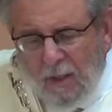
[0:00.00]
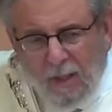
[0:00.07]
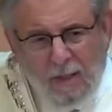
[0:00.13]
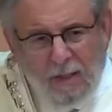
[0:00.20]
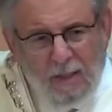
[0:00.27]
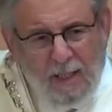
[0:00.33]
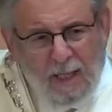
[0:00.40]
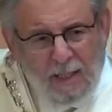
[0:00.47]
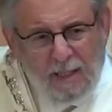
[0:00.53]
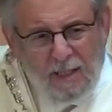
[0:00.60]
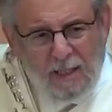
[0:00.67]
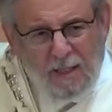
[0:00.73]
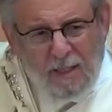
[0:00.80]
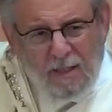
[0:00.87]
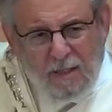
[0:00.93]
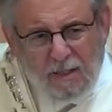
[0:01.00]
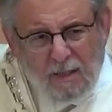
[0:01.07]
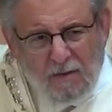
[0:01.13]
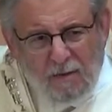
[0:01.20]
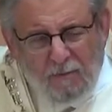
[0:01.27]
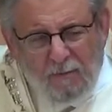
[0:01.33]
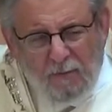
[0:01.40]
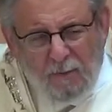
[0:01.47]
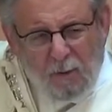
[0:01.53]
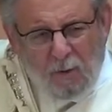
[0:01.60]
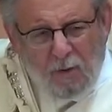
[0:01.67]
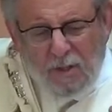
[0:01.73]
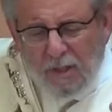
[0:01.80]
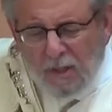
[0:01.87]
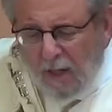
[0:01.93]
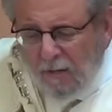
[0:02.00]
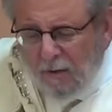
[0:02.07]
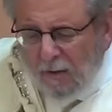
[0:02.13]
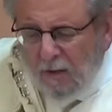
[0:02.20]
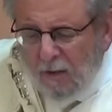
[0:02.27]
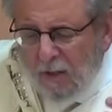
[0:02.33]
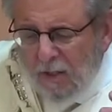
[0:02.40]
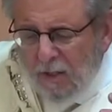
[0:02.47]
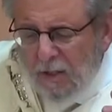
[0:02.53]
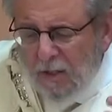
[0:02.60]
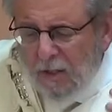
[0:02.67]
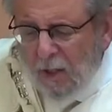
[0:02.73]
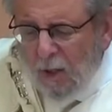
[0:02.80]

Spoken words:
to get these foods and other goods